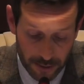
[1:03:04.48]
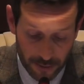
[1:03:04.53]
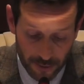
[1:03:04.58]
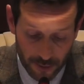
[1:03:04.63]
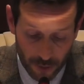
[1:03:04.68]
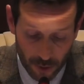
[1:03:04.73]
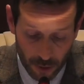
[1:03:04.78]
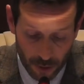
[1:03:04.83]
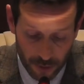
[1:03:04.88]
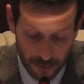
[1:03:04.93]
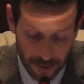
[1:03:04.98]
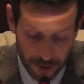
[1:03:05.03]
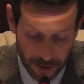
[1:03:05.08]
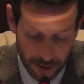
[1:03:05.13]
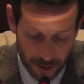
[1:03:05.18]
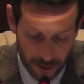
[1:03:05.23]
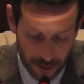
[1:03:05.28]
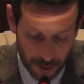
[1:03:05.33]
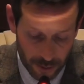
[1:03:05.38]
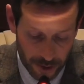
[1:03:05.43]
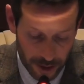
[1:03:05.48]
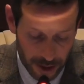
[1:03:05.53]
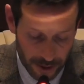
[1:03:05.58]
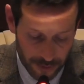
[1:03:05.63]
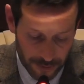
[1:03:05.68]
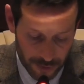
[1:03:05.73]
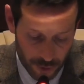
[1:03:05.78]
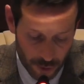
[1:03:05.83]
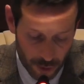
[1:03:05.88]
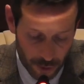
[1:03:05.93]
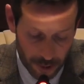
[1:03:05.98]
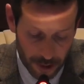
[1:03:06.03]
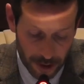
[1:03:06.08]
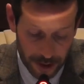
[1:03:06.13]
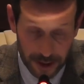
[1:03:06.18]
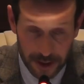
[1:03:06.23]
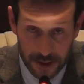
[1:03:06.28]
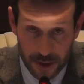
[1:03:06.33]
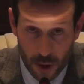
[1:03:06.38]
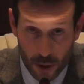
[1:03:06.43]
involved will have to apply
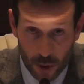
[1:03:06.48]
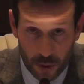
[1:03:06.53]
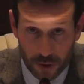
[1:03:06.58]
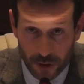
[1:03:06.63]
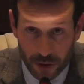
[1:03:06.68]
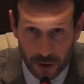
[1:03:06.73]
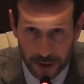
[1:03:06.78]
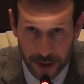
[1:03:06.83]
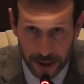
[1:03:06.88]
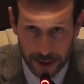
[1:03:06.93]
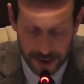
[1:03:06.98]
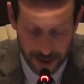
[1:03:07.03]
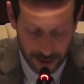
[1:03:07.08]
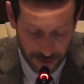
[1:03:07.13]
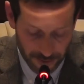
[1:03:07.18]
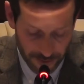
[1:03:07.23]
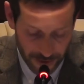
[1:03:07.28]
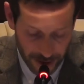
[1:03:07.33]
its own connecting